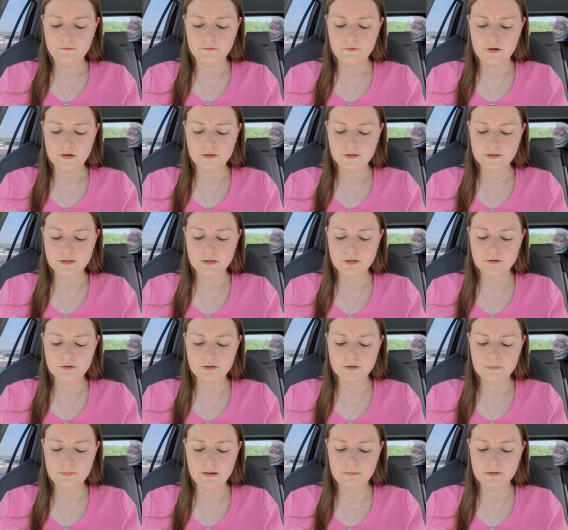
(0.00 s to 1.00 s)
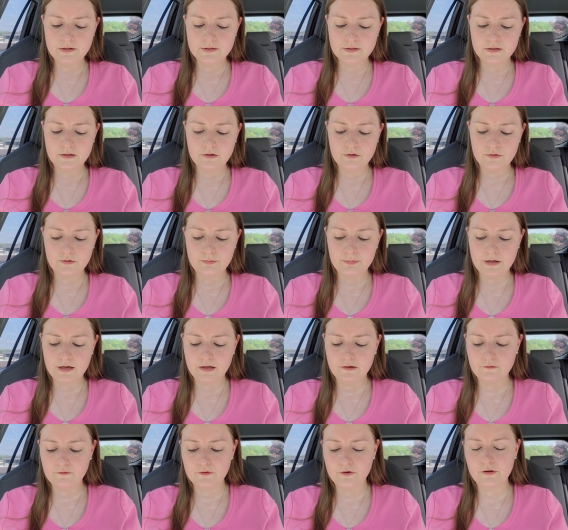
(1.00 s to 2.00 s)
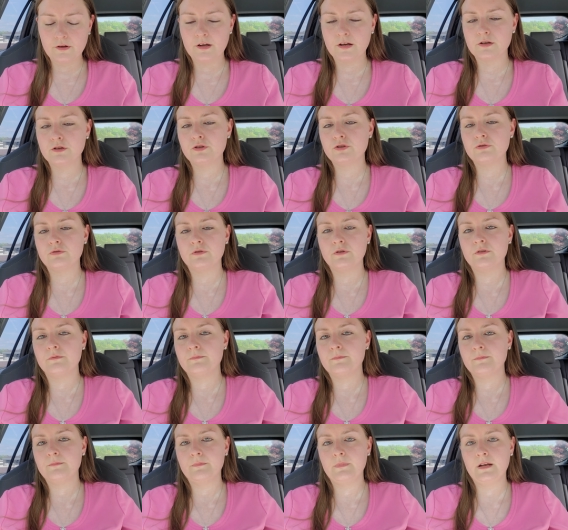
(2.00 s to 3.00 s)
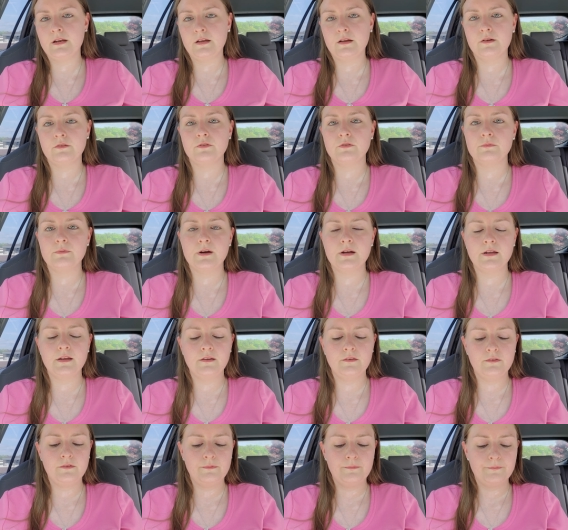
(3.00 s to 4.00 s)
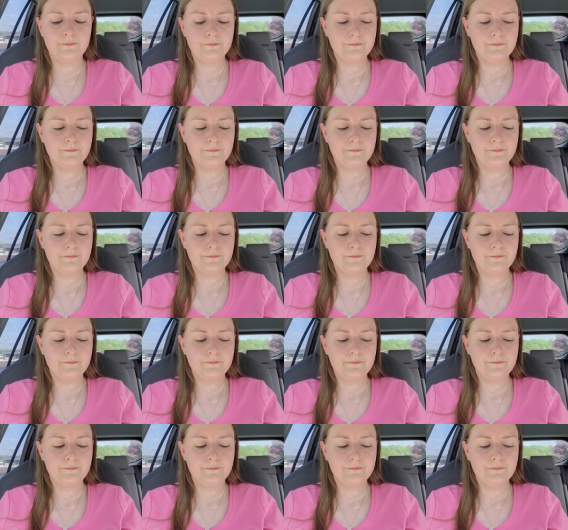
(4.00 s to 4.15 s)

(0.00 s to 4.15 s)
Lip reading: volunteering to babysit, or paying for lunch, or any other ways.